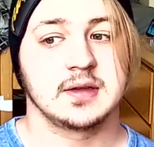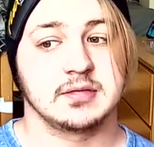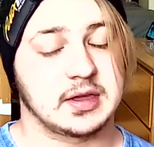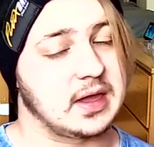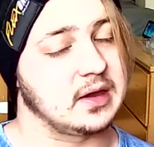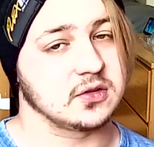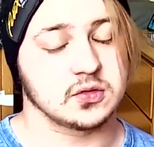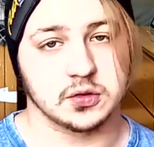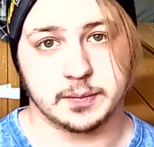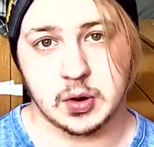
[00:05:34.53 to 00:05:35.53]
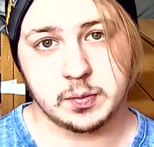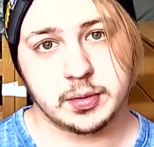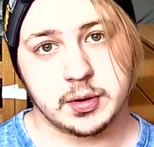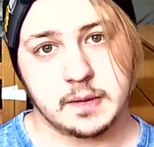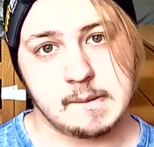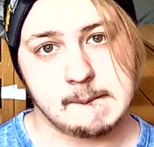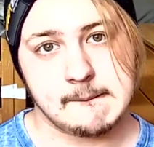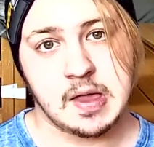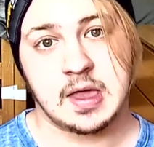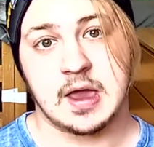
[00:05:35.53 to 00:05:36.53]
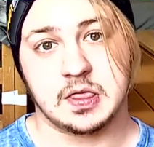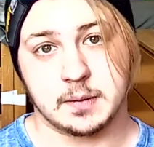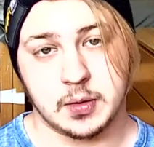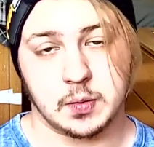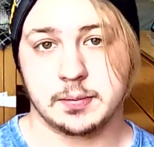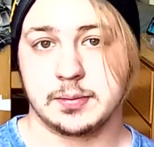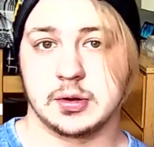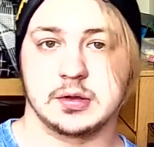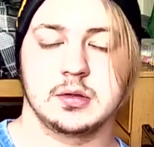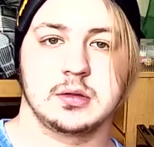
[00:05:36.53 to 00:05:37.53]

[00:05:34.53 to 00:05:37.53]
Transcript: the king controlled the Pope and the Pope put